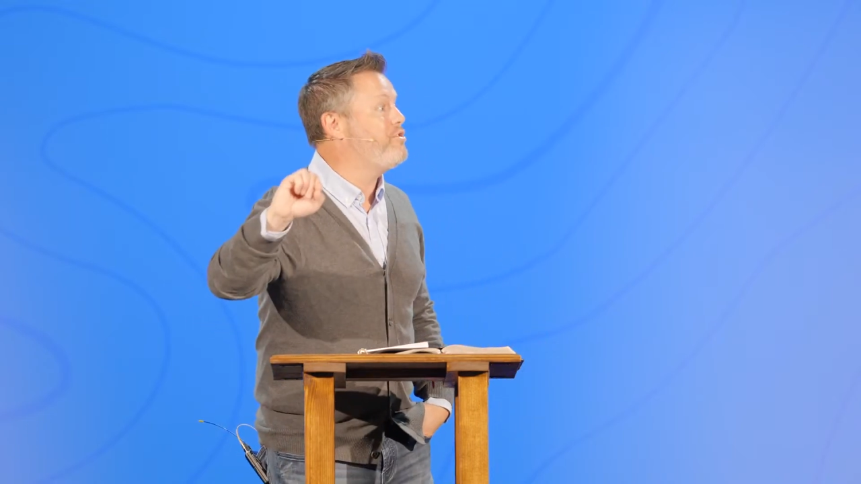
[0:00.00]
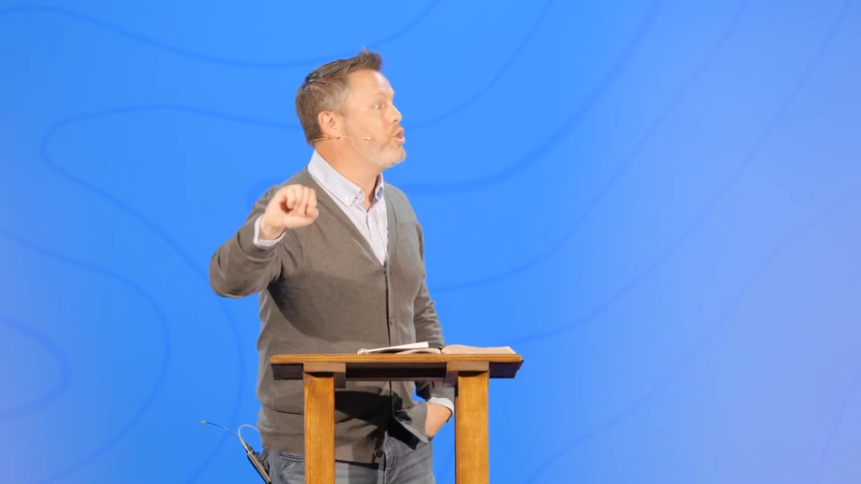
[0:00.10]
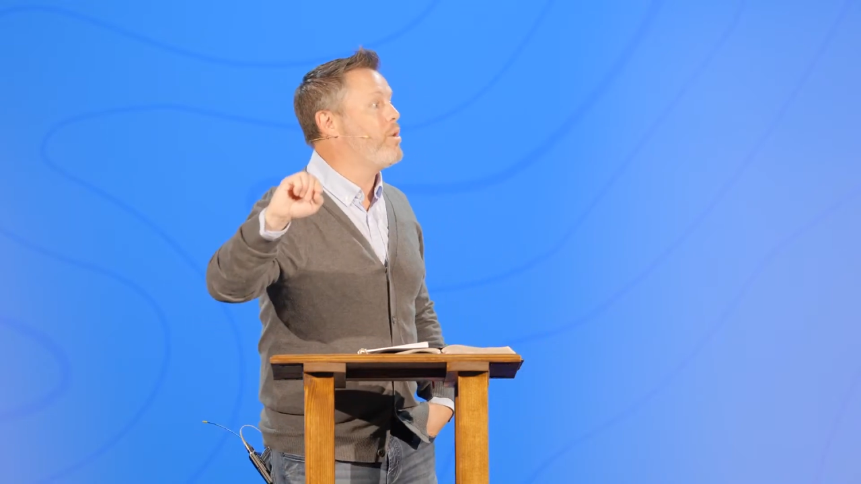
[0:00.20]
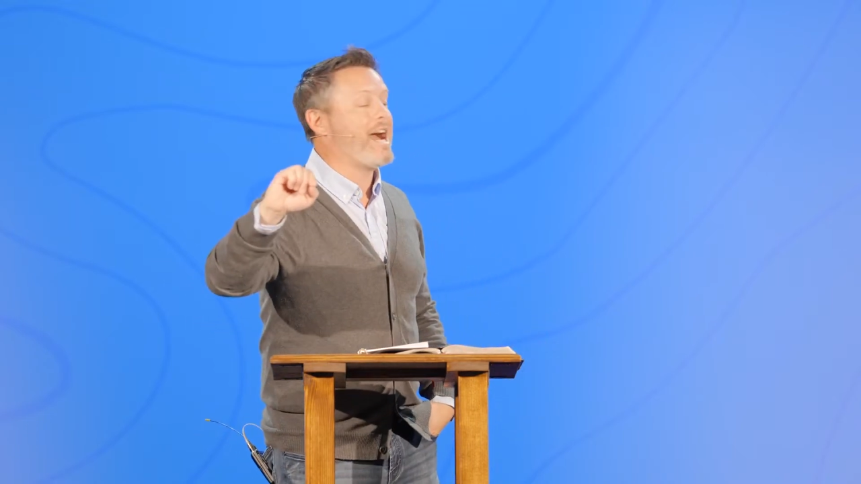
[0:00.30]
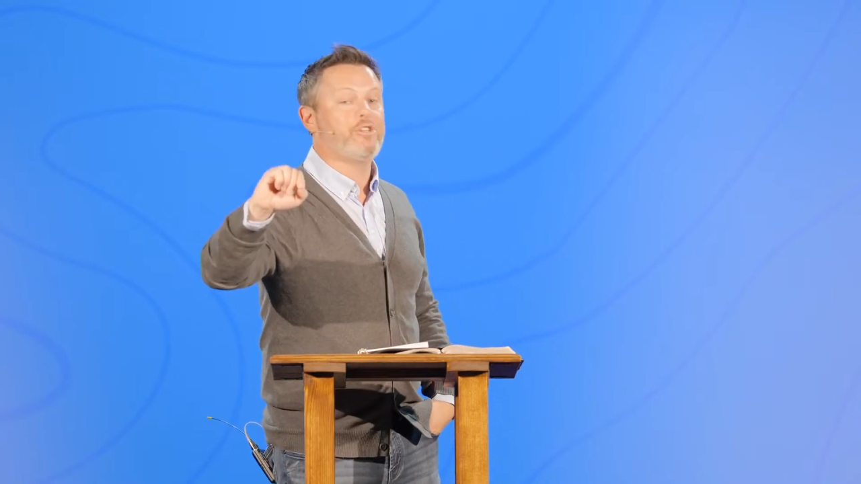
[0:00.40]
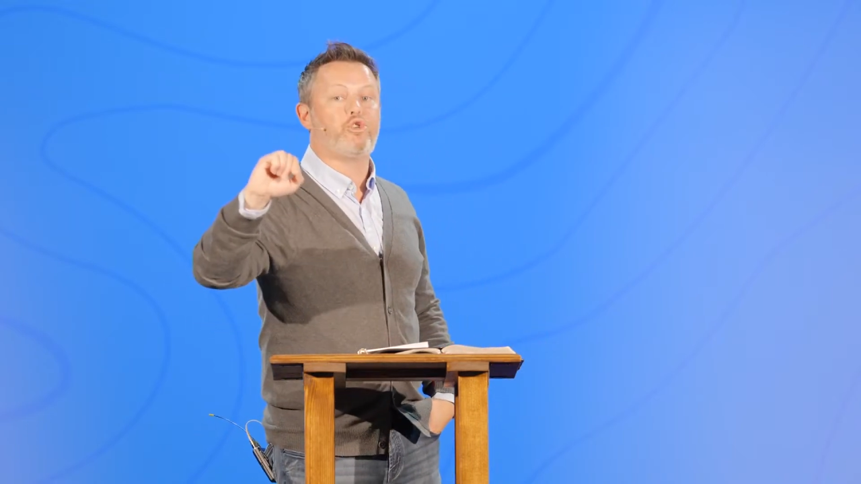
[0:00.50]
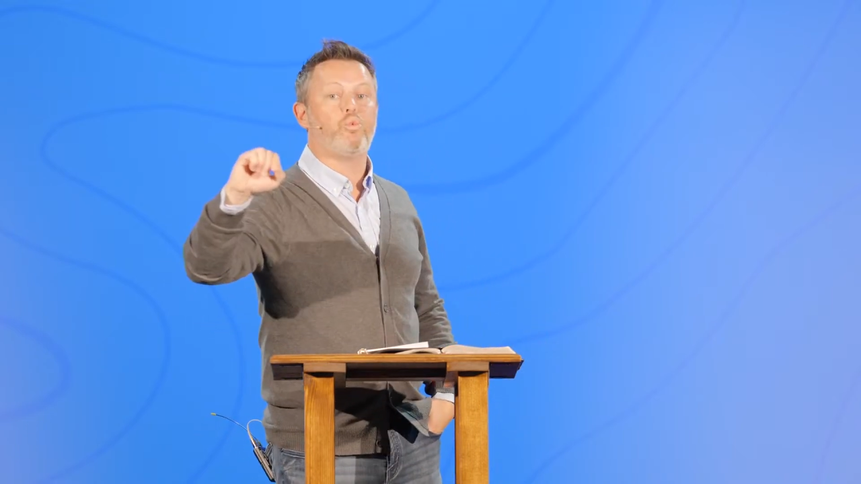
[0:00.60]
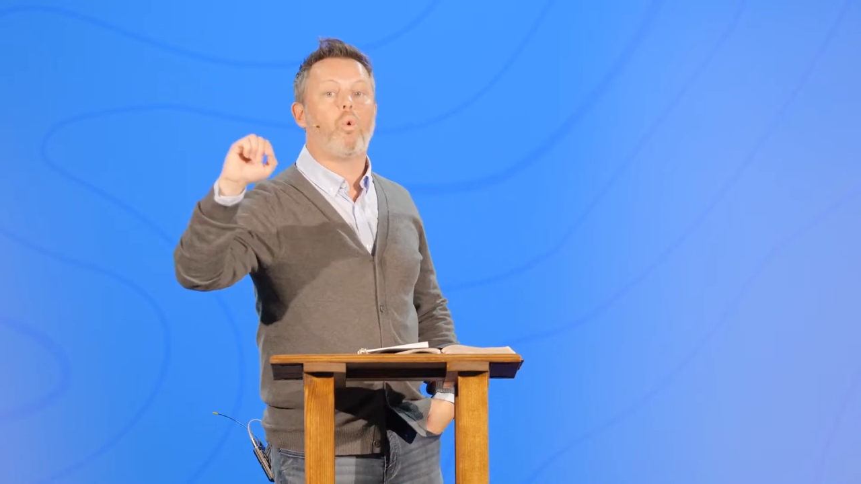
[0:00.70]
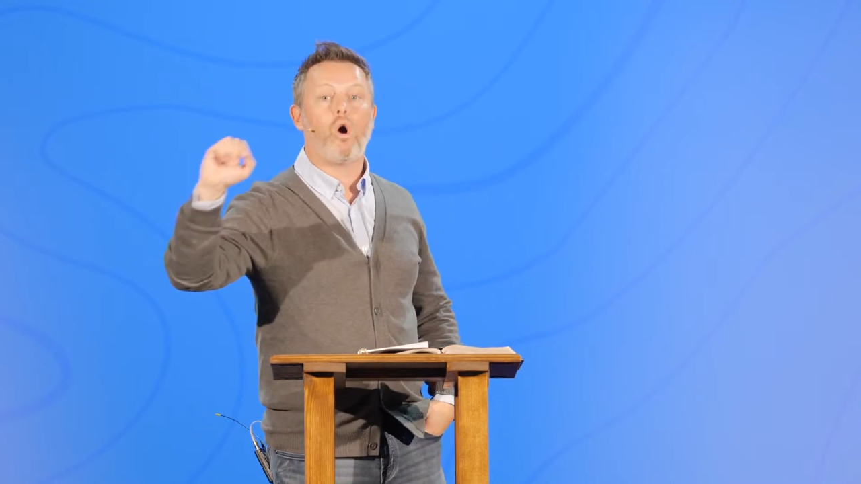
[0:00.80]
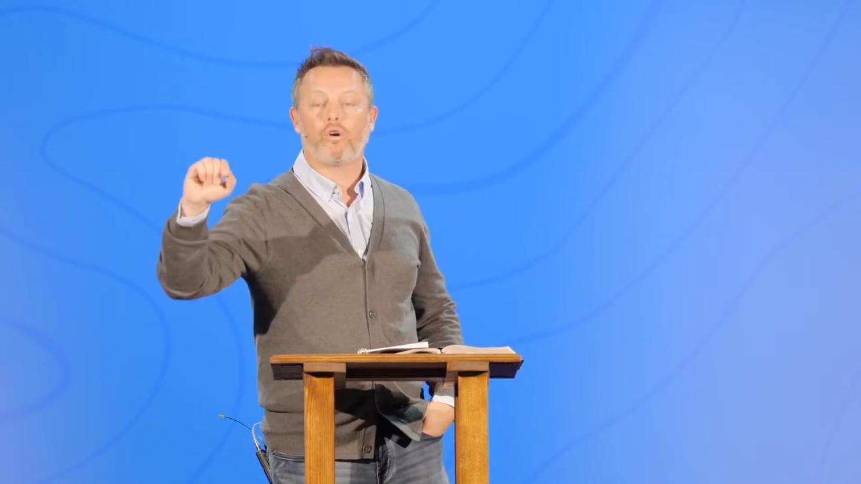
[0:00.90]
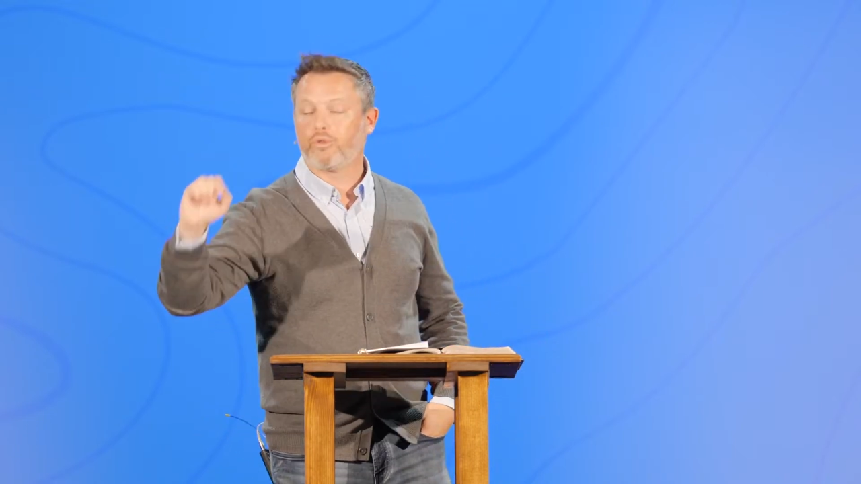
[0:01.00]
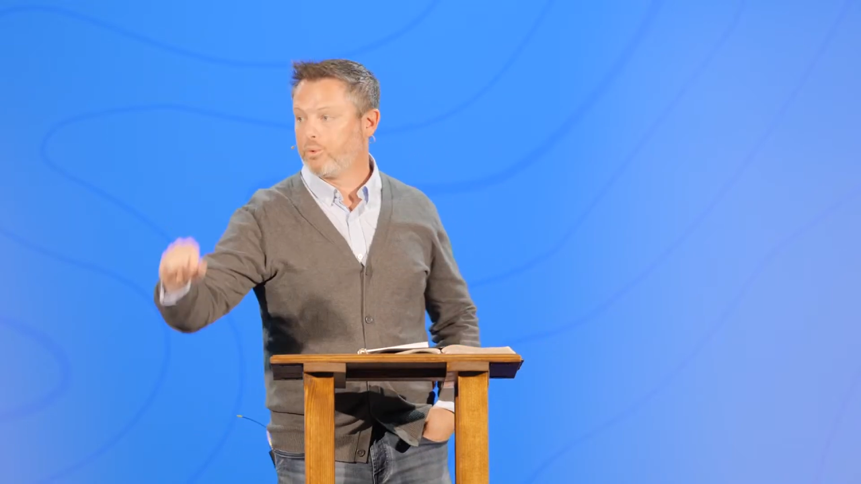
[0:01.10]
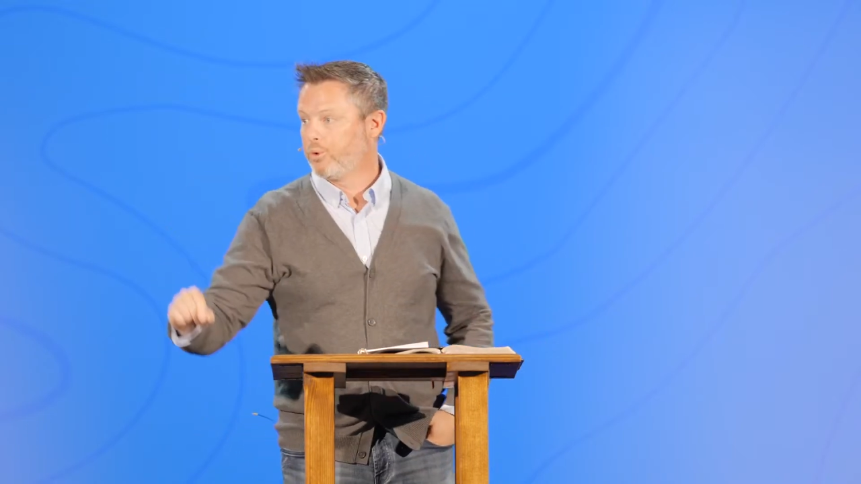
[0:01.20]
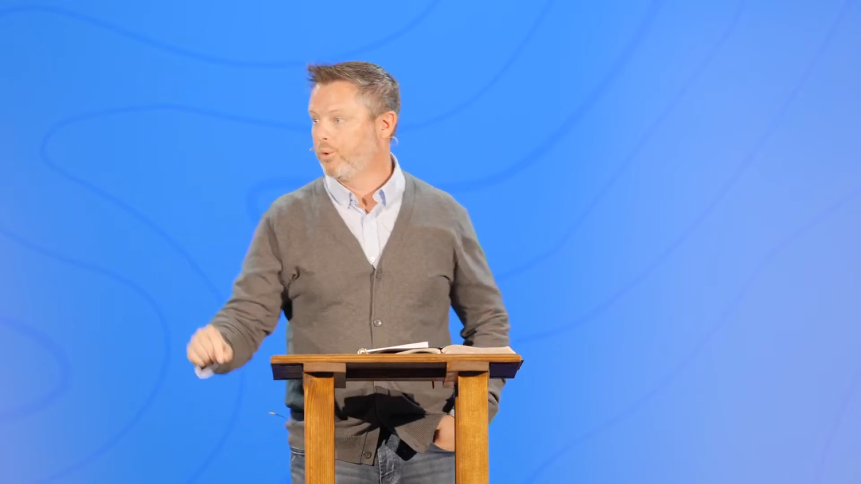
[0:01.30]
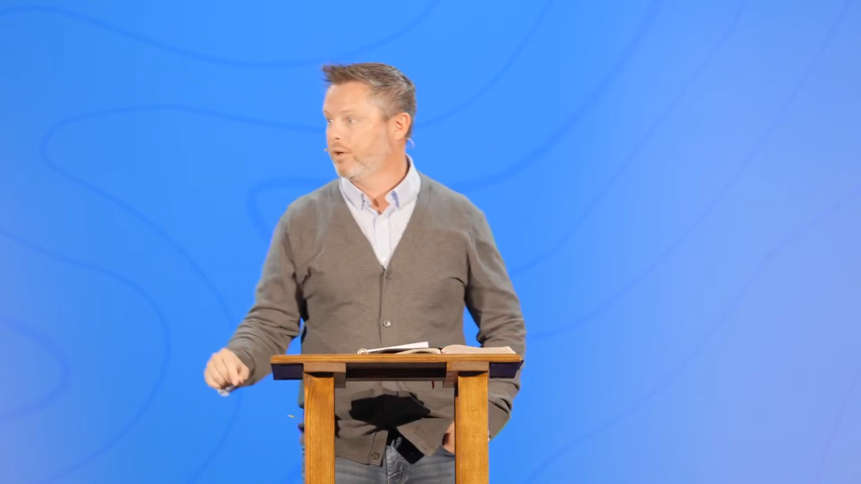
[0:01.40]
you as you walk
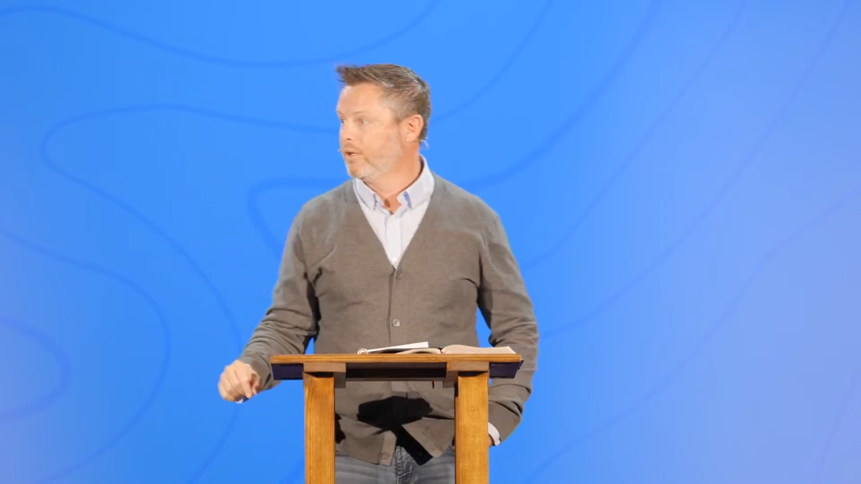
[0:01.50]
through